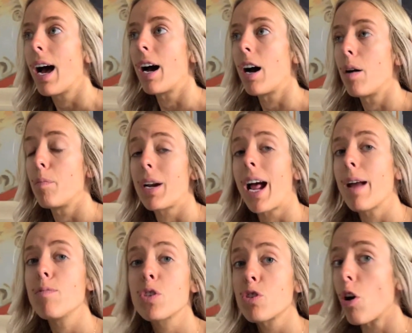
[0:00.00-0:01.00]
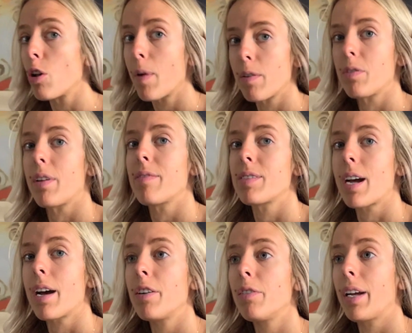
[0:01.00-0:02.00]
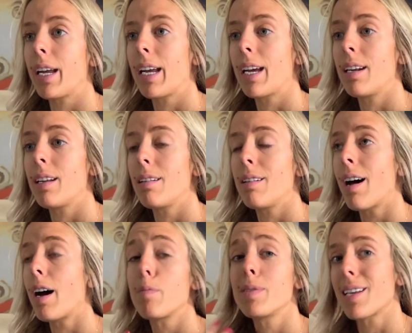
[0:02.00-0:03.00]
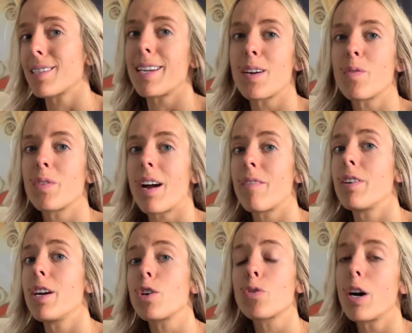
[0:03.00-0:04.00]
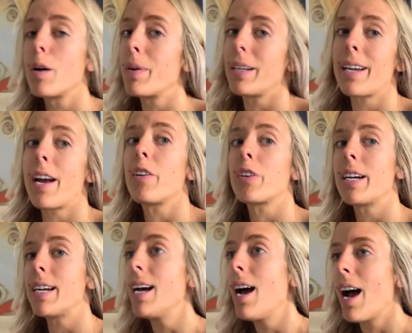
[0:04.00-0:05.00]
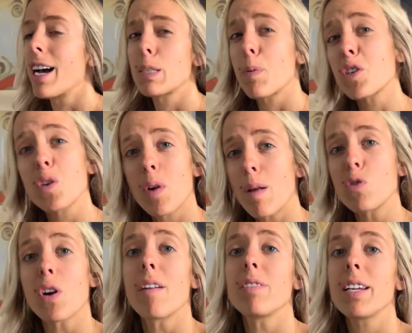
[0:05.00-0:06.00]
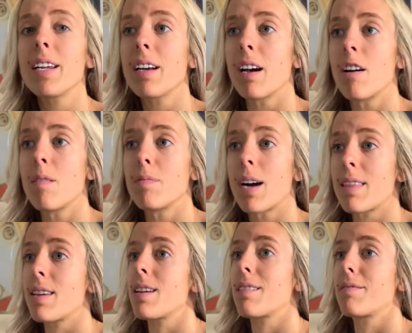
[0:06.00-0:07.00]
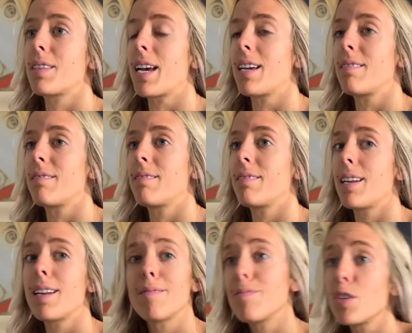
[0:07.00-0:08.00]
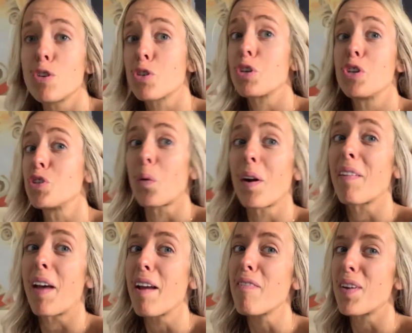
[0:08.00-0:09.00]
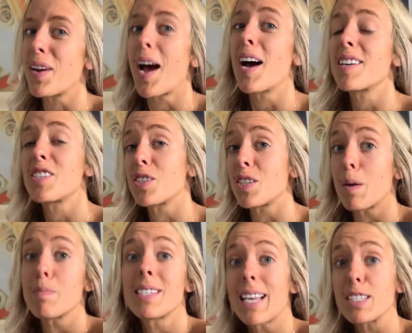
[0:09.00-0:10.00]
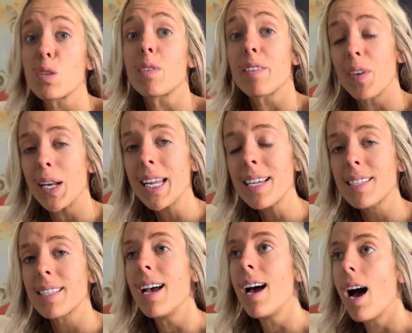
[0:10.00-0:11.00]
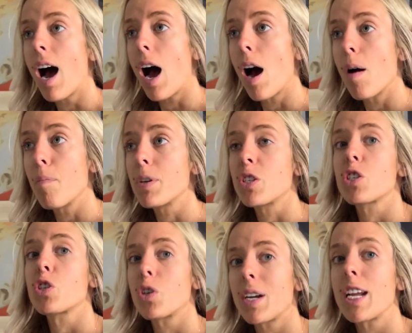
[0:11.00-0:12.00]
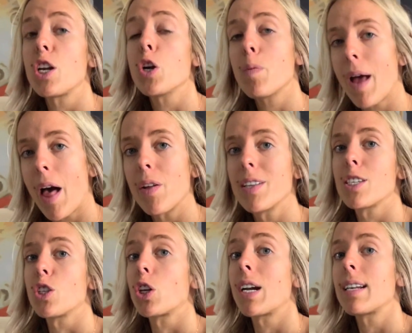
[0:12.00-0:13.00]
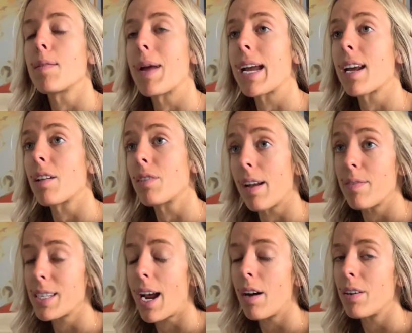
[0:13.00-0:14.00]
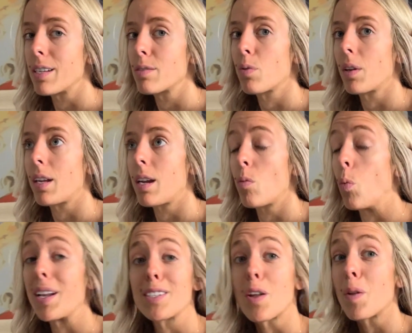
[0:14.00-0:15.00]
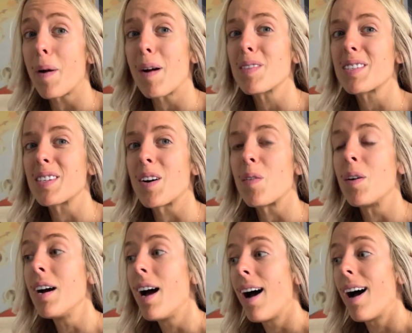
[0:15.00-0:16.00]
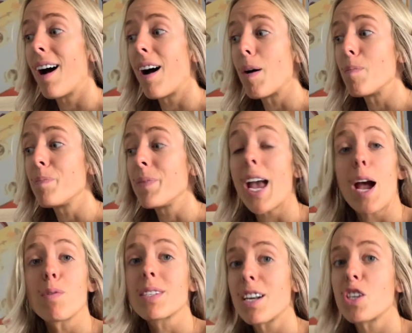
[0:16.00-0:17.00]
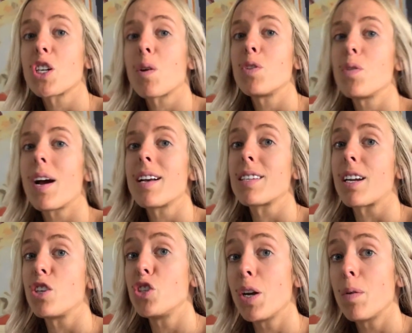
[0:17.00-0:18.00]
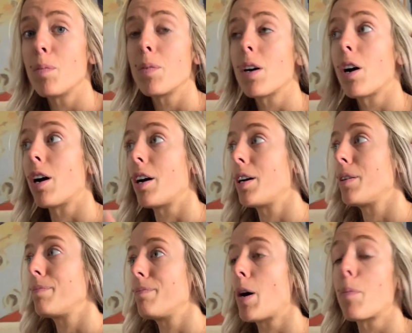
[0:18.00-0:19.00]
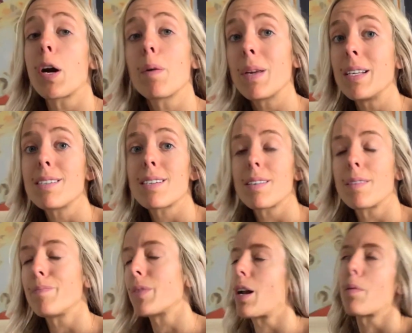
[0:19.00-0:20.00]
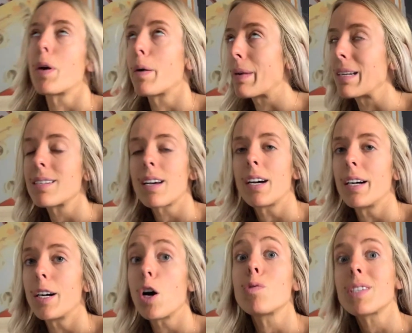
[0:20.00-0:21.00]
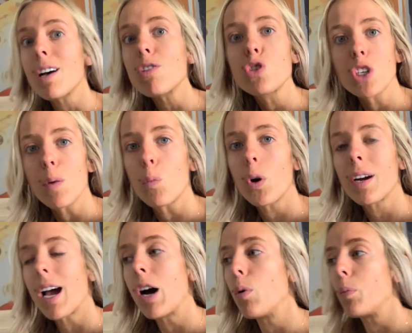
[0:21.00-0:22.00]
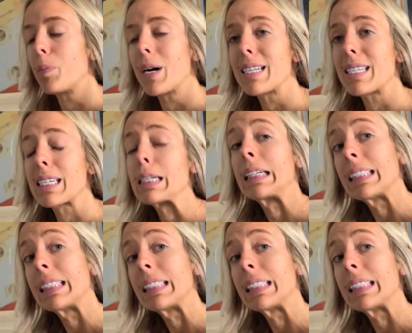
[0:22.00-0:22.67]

Um, but I'm just all about the lifestyle and not obsessing over every crumb and calorie, especially when I'm traveling. Um, I think that you should enjoy life and not just obsess over fitness, um, but just learning your balance and learning to make it a lifestyle is really what it's all about. So. Um, yeah, I was going to share with you guys like a gym, uh, apartment, not apartment, uh, hotel gym workout, but